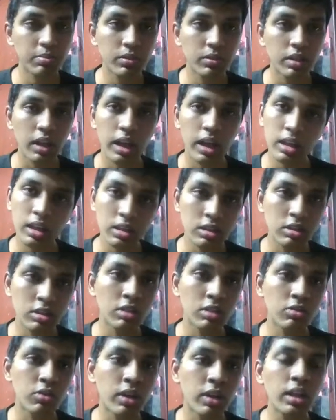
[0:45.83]
I guess that's
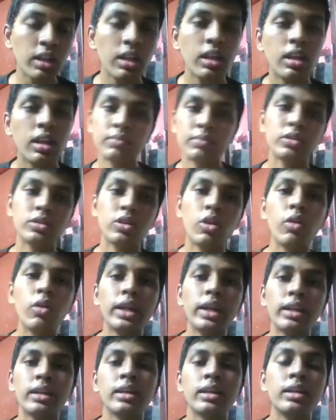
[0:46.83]
fine.
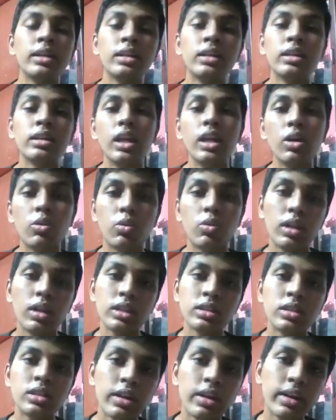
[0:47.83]
Alright, now
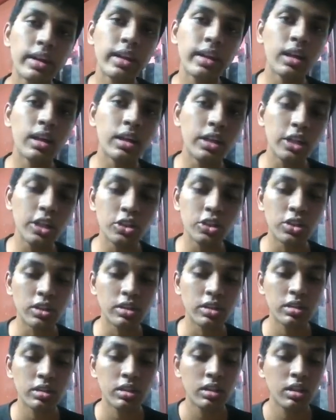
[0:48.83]
let's start writing
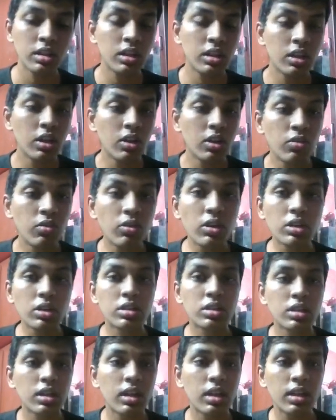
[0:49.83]
conditionals.
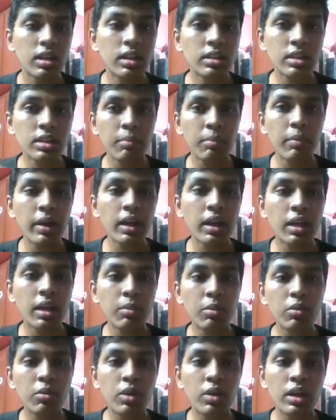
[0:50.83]
First, let's compare
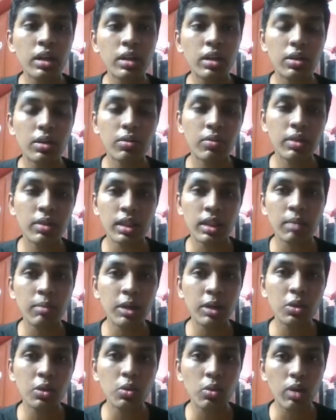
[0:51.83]
number 1 with number
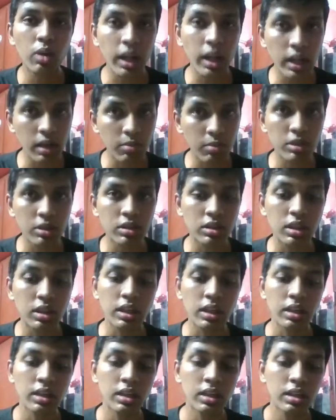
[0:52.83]
2 and number
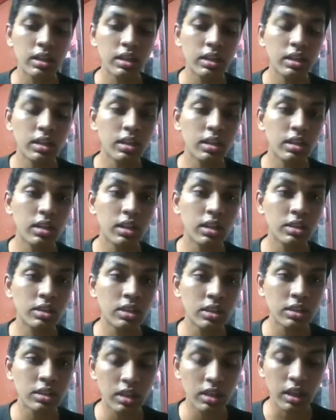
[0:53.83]
3. Let's
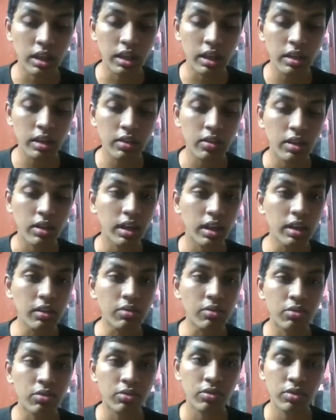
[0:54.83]
just say
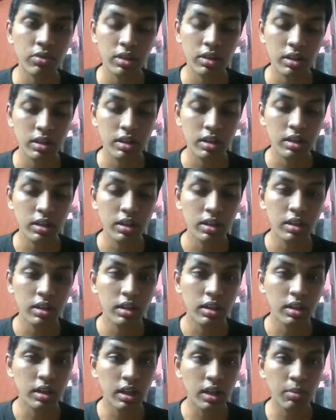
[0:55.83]
if
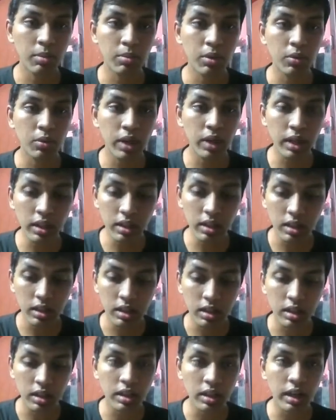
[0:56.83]
number 1
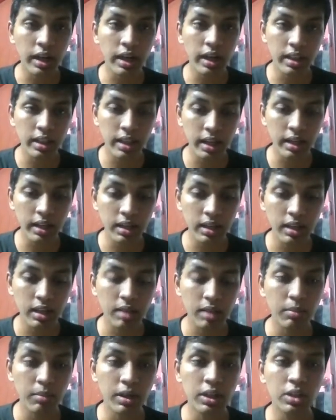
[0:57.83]
greater than
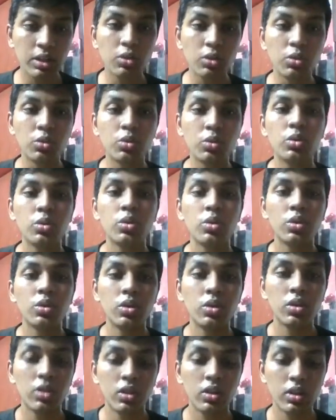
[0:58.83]
number 2
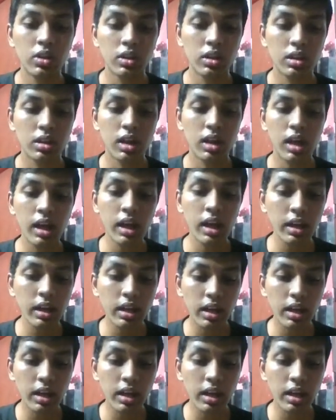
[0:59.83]
and